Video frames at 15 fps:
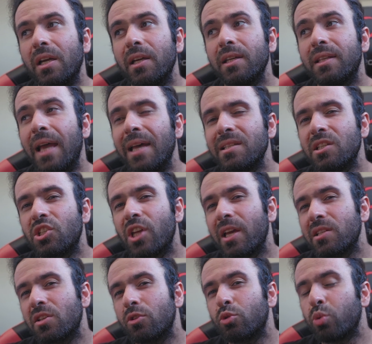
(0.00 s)
It has a
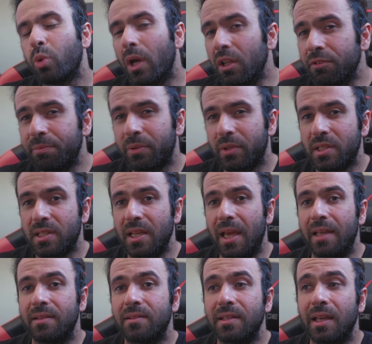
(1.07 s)
chance of
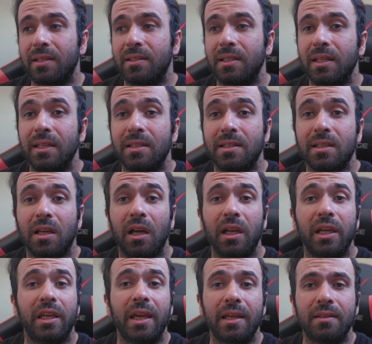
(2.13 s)
12% that it's
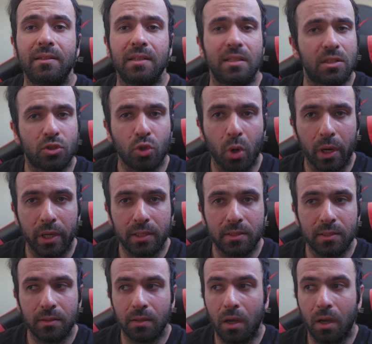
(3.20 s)
gonna get destroyed.